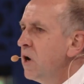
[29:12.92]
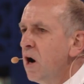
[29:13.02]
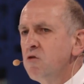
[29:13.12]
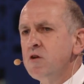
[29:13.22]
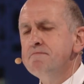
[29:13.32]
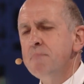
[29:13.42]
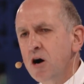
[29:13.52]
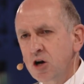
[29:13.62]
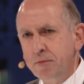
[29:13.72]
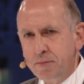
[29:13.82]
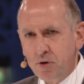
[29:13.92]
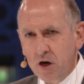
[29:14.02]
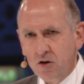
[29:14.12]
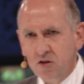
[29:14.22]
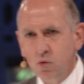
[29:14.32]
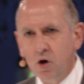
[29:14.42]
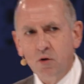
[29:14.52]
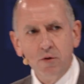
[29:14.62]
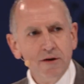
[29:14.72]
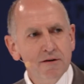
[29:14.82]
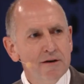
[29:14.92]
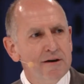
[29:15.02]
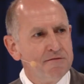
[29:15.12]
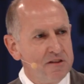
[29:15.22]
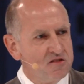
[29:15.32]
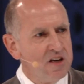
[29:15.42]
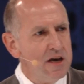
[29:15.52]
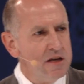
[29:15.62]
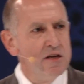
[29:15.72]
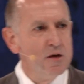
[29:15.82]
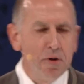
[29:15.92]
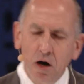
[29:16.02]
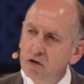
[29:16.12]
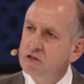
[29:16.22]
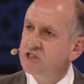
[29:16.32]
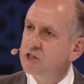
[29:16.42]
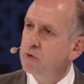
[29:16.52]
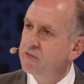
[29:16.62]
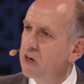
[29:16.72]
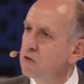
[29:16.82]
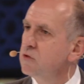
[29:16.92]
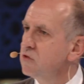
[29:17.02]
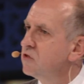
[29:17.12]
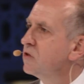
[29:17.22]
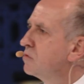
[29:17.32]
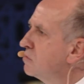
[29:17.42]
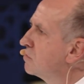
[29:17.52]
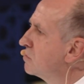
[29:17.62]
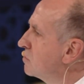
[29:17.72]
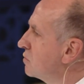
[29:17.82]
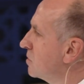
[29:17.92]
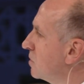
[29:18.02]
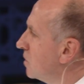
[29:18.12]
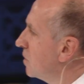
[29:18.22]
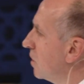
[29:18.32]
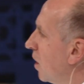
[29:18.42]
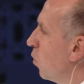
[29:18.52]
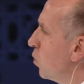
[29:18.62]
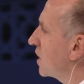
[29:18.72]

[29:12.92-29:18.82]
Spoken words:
are remarkably proud at Huawei for the 10-year partnership we've had with Do. And we're